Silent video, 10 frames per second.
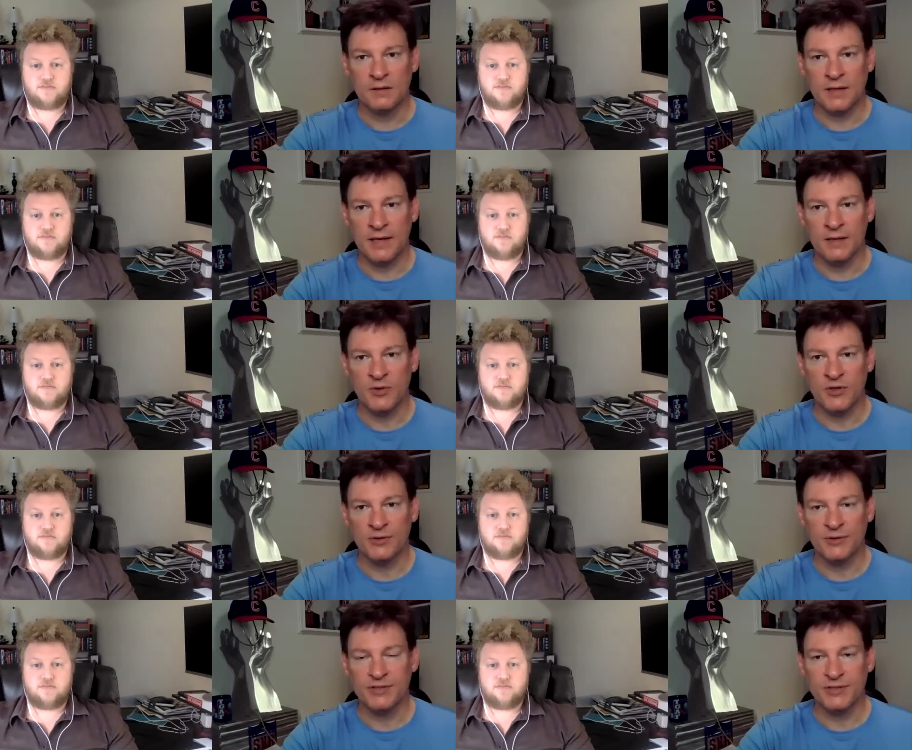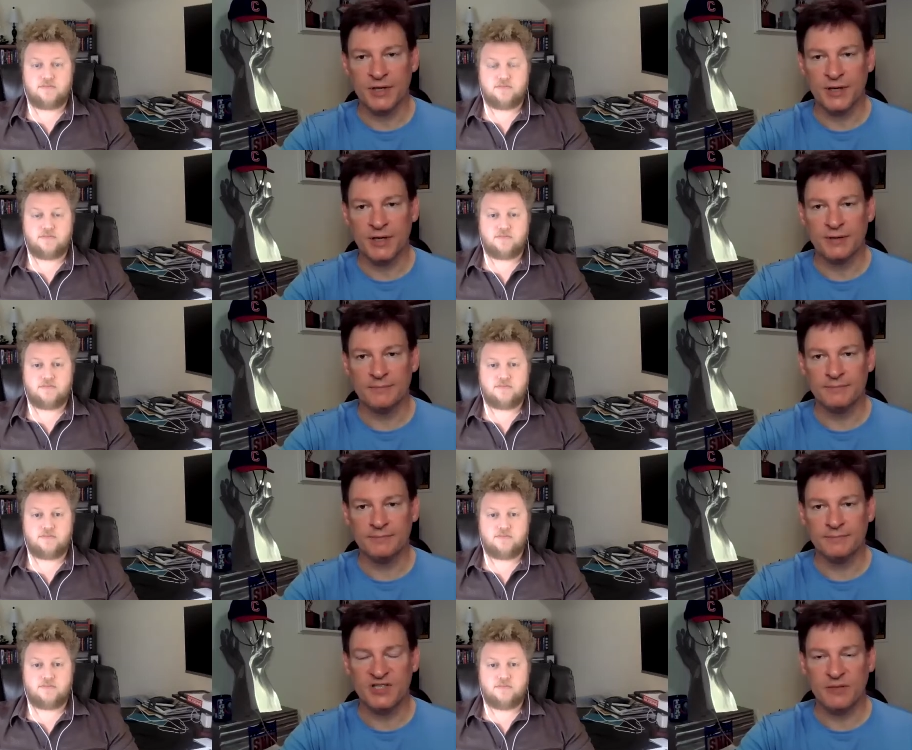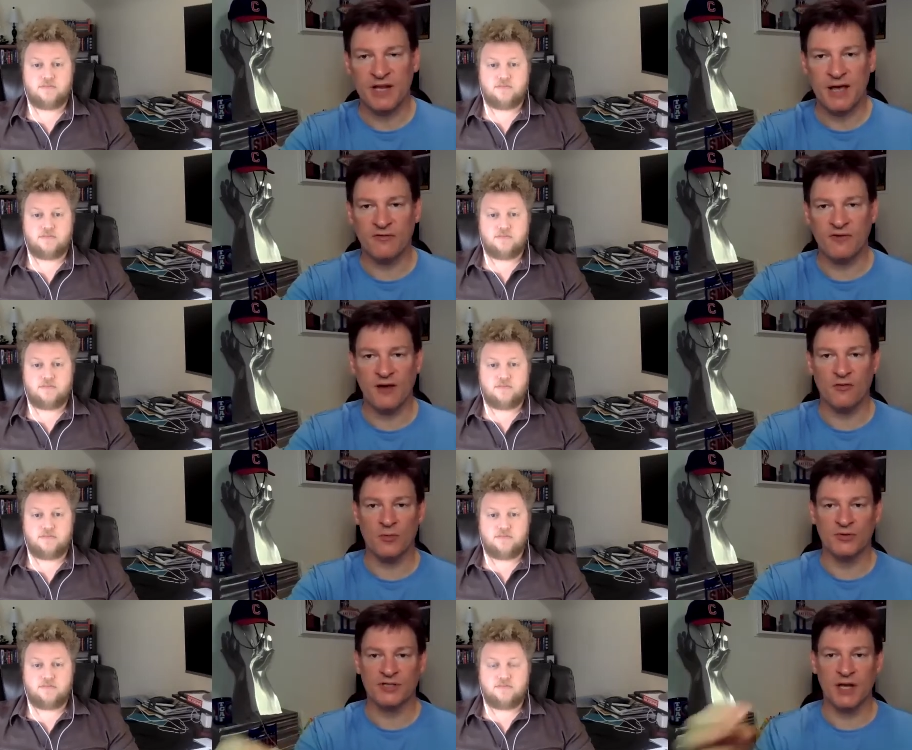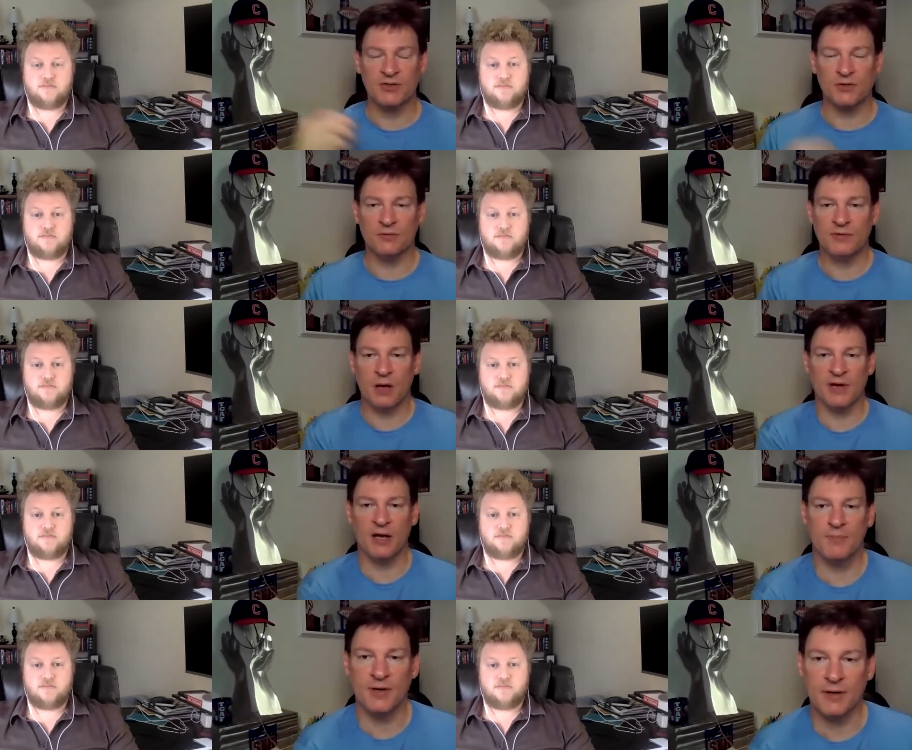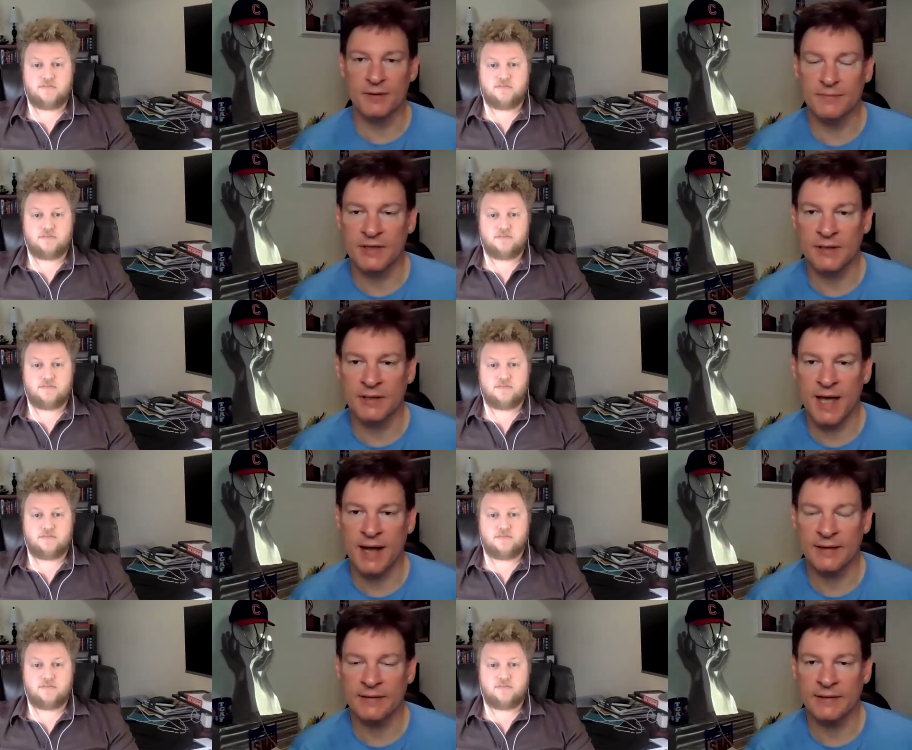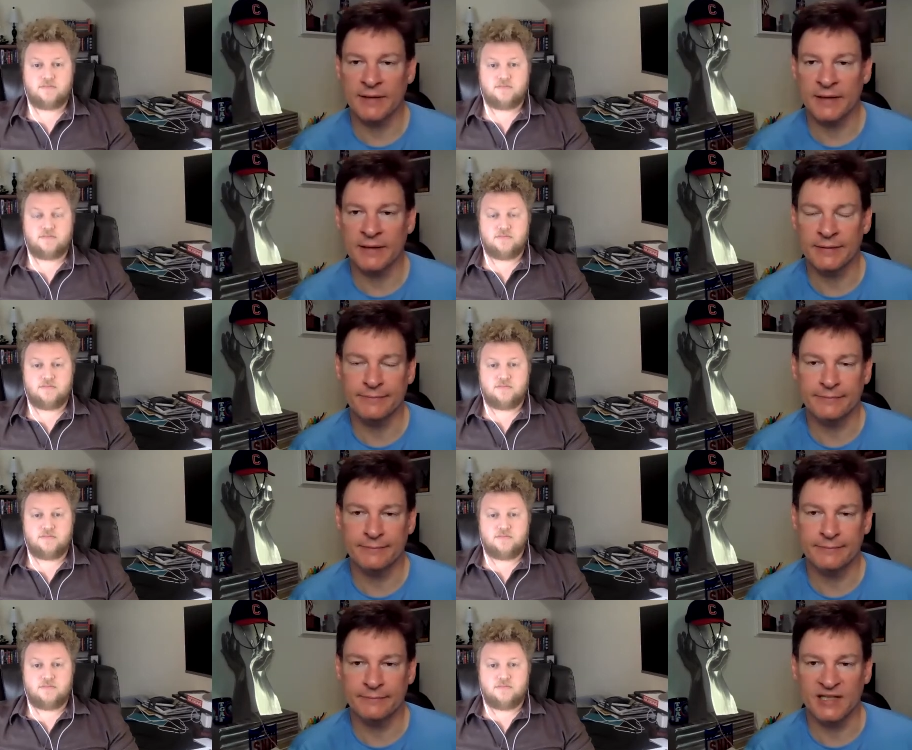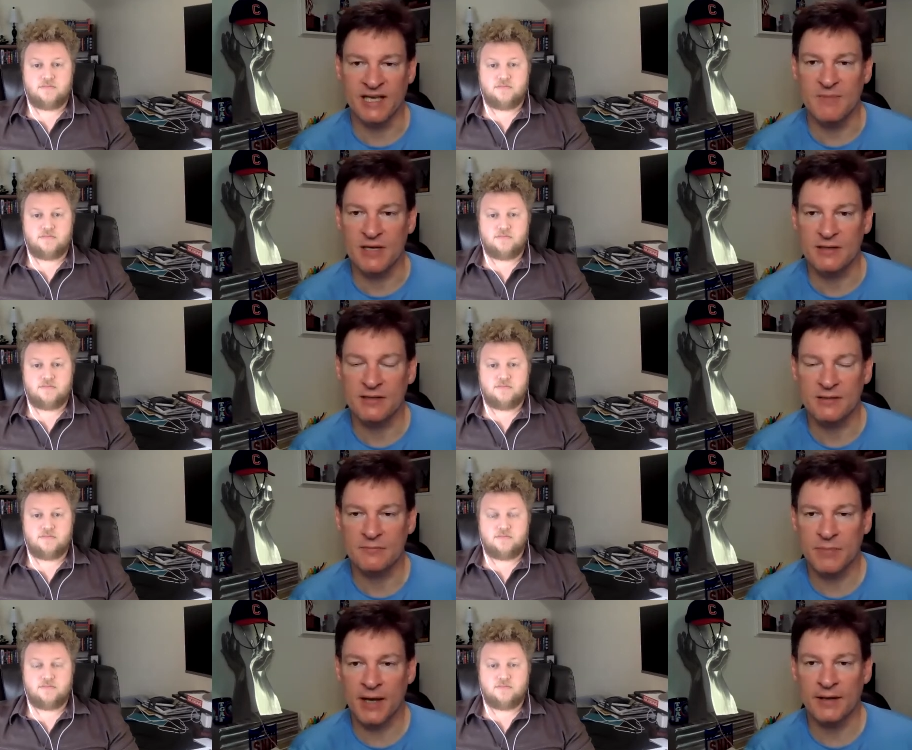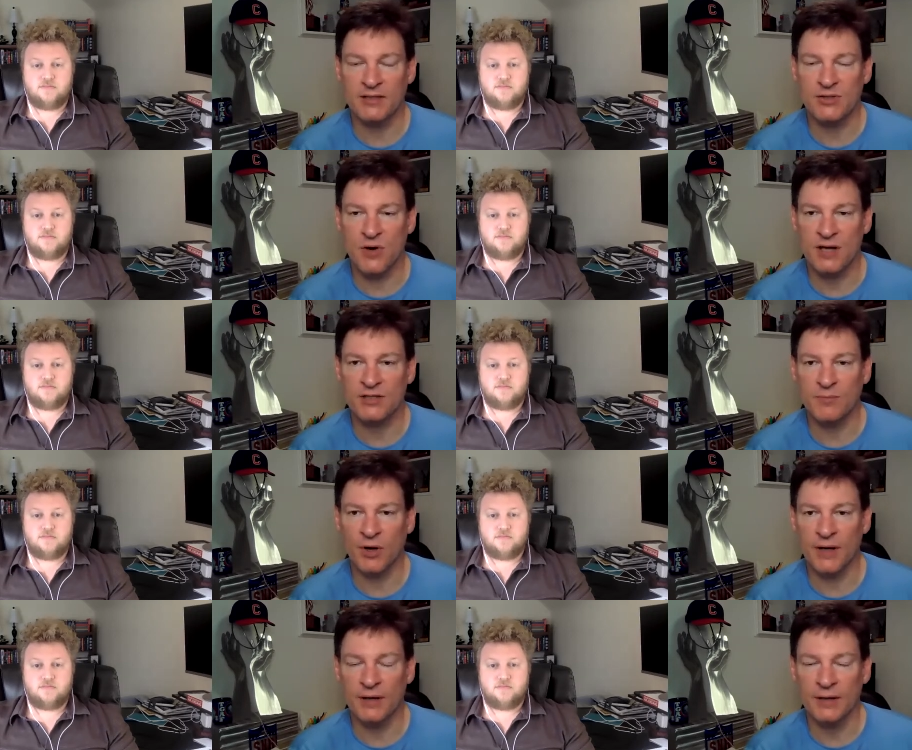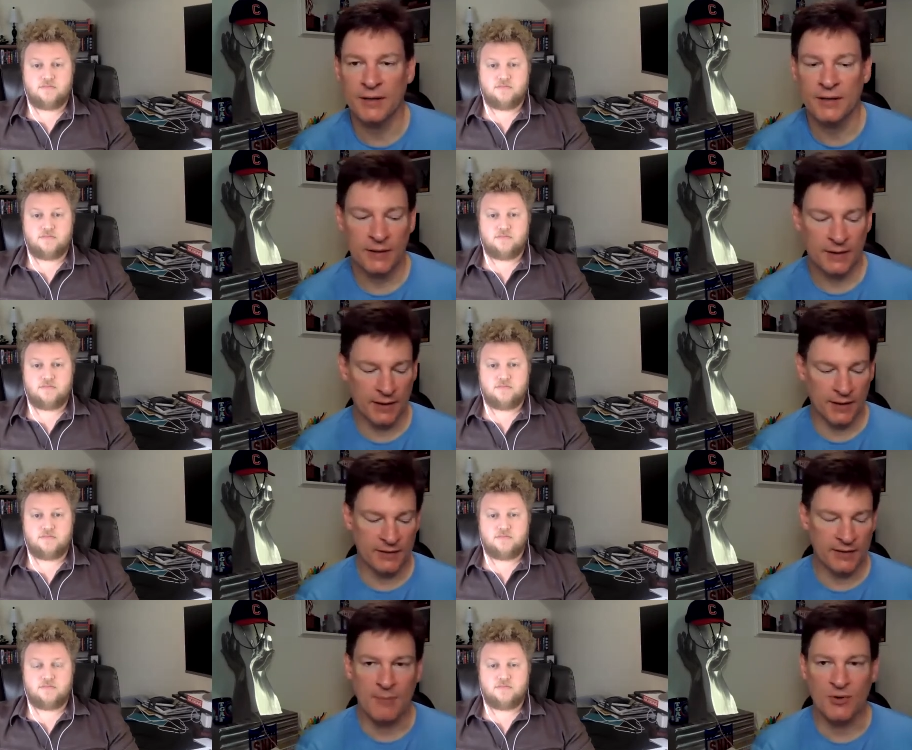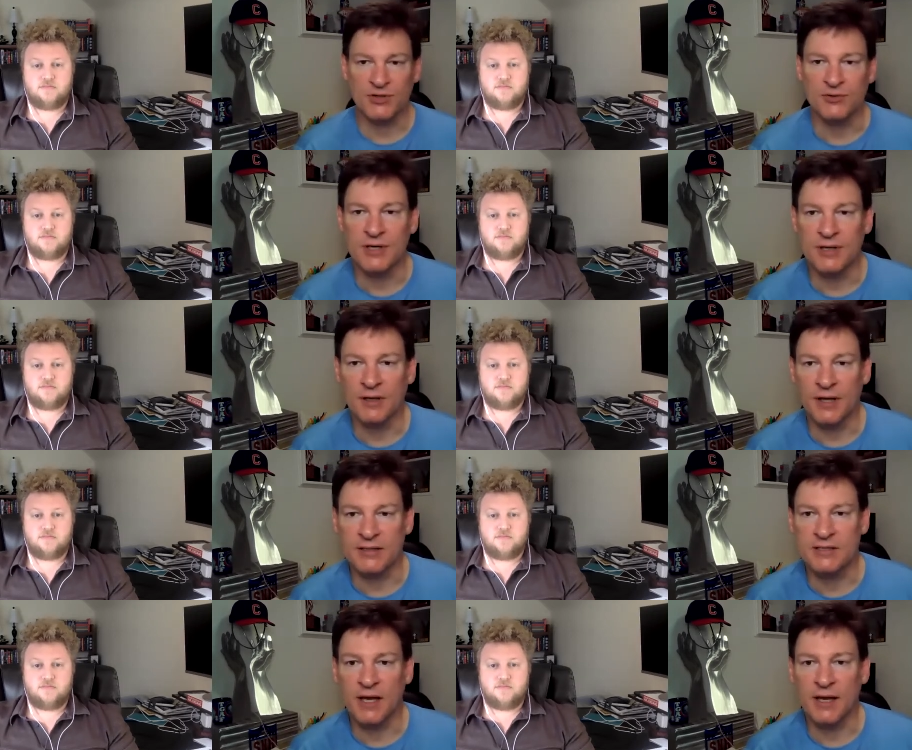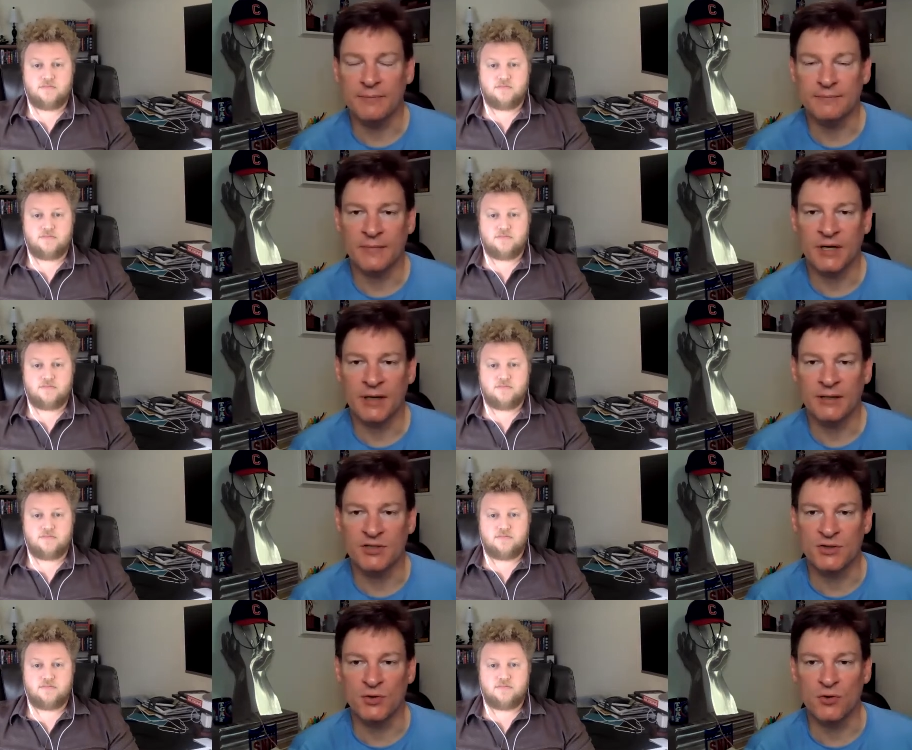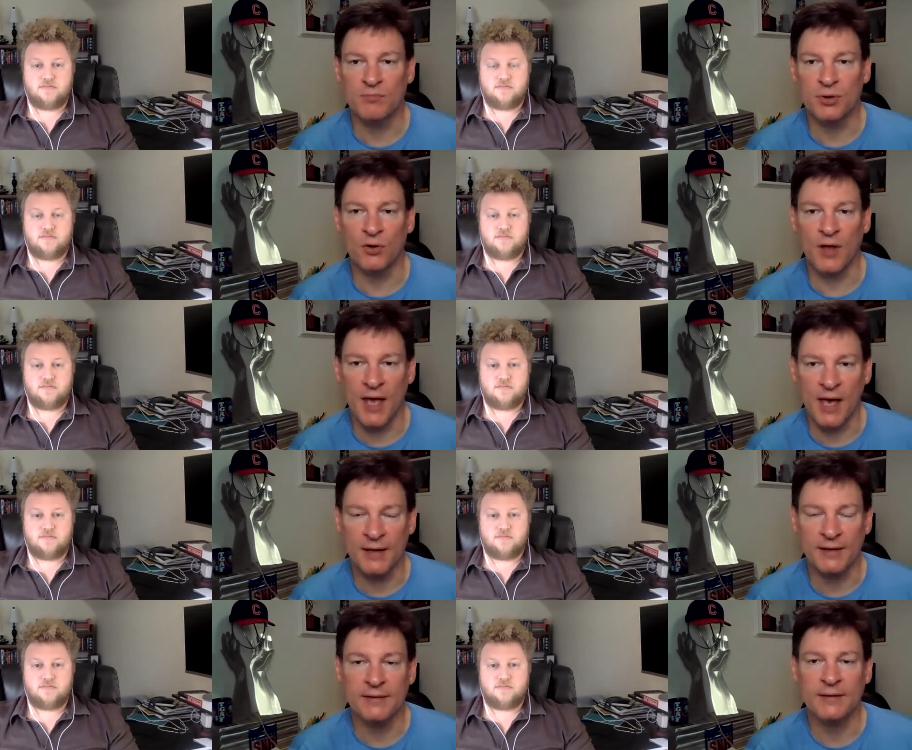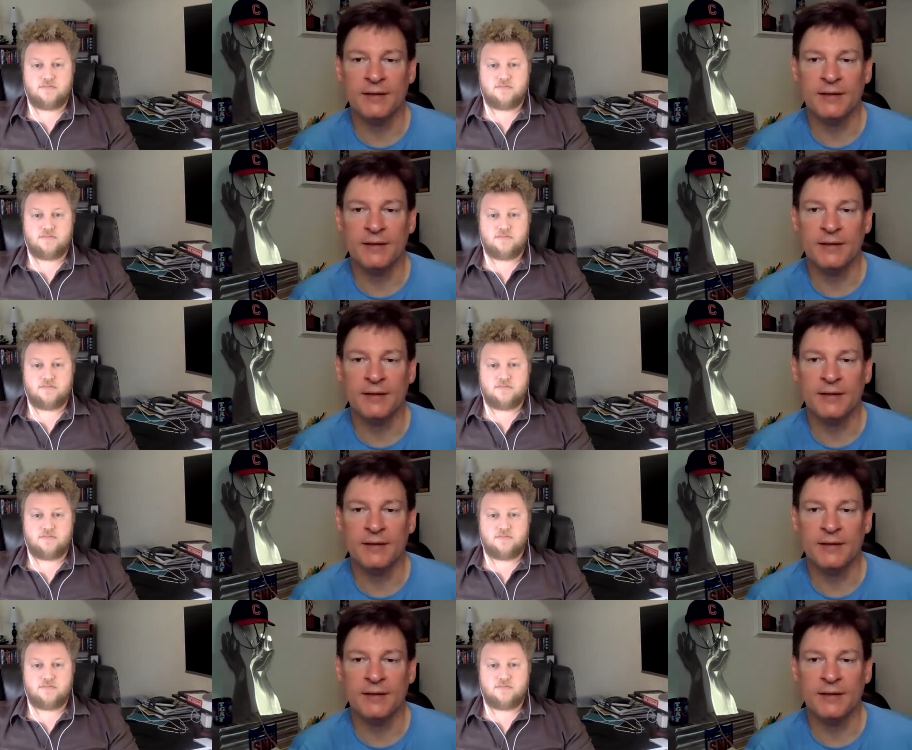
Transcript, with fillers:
Speaker 1: Yeah, the Bills uh, seem to have a favorable schedule coming up here and not any gimmies by any stretch, but uh, the opportunity, like you say, uh, to pull ahead